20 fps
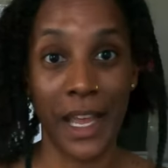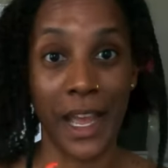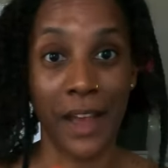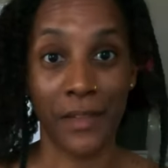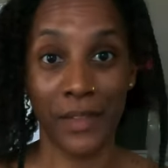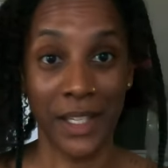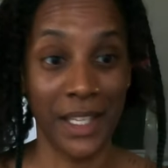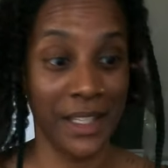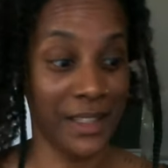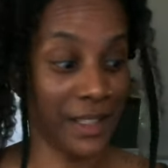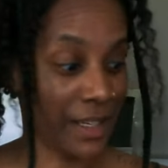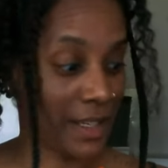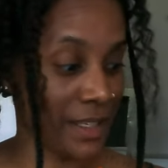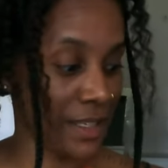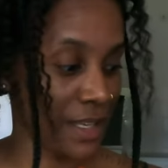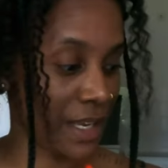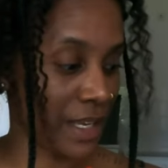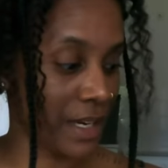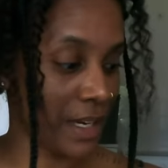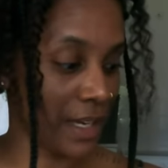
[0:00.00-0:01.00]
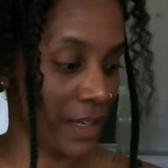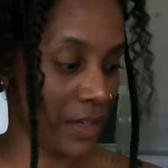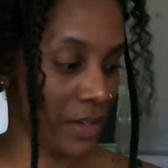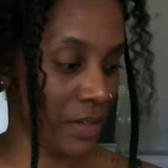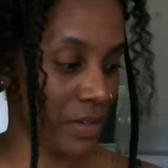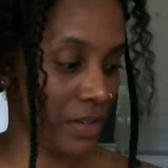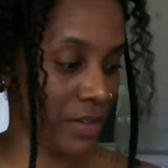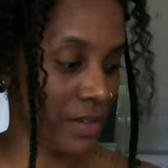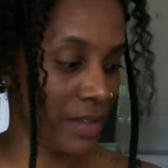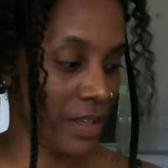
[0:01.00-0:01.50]
I haven't eaten as yet
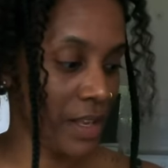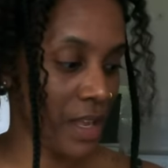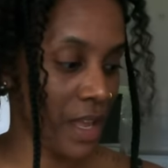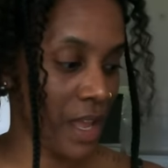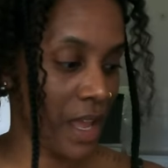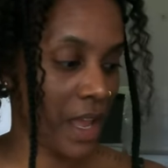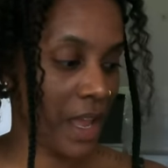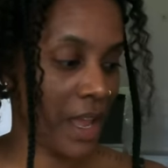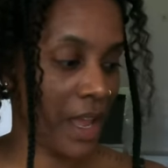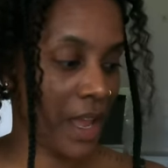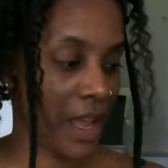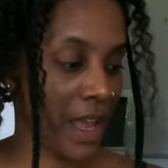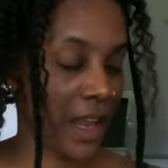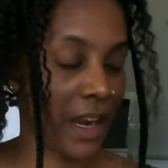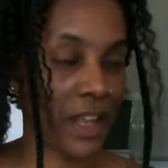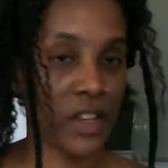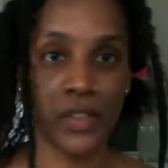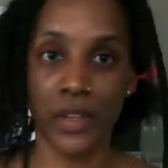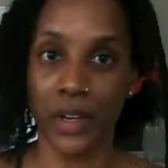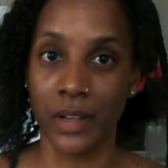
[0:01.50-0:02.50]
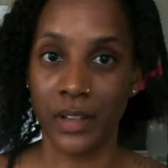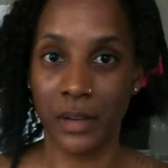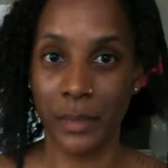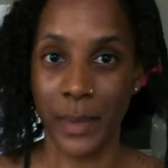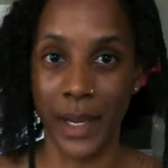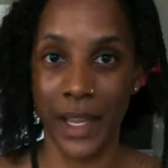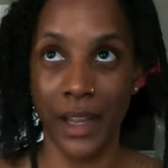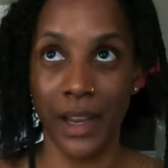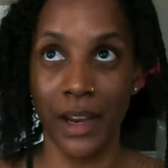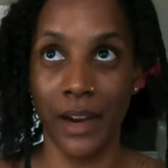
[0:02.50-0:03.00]
neither, and I started
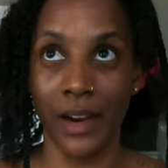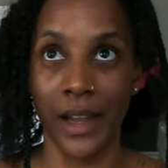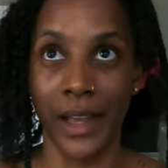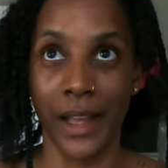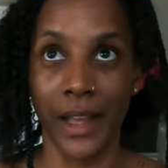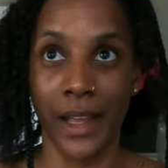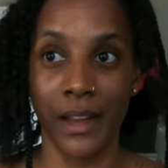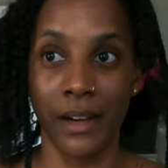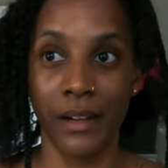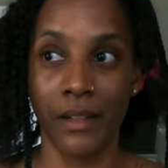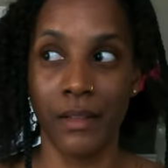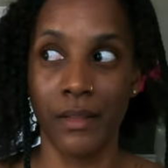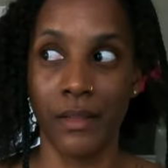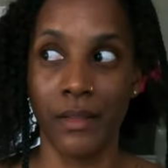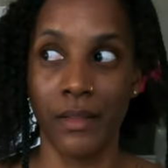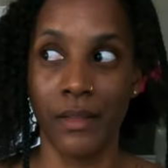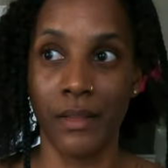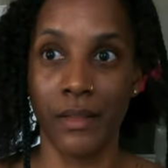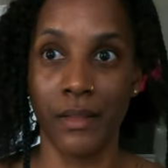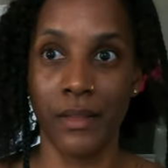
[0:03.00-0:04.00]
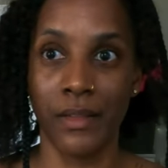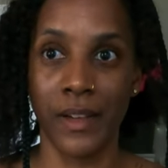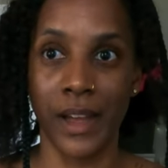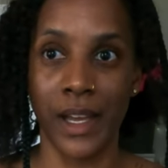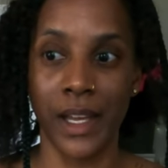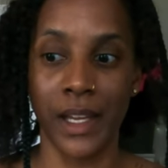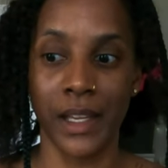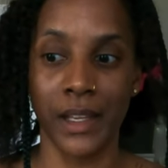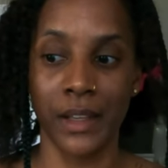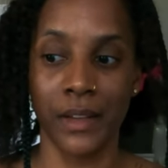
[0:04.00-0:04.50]
my hair at
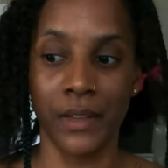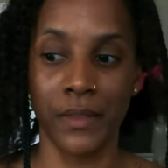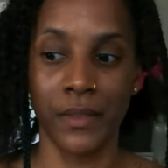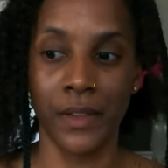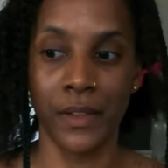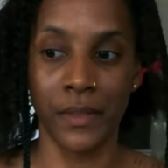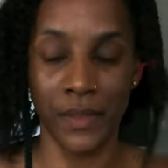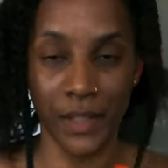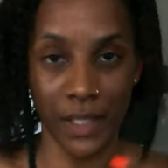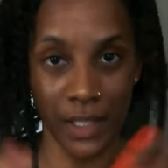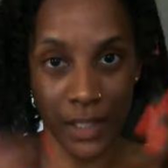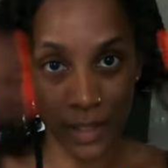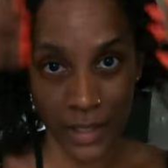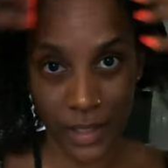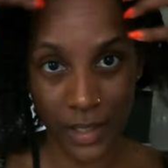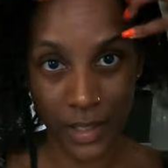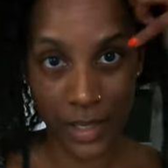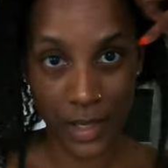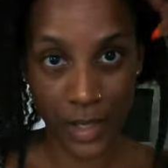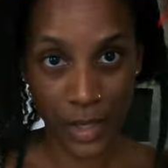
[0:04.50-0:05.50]
5:15,